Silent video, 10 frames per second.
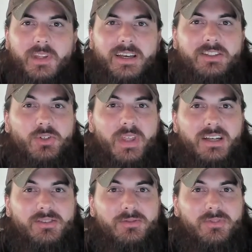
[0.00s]
In
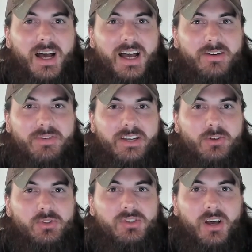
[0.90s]
2005, a
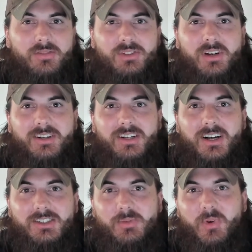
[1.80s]
new SoftStar
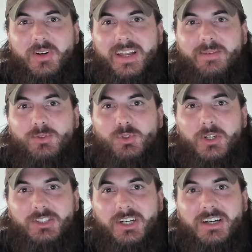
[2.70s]
customer named
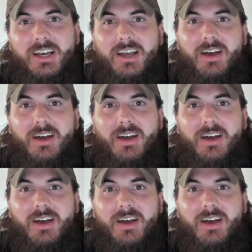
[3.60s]
Trisha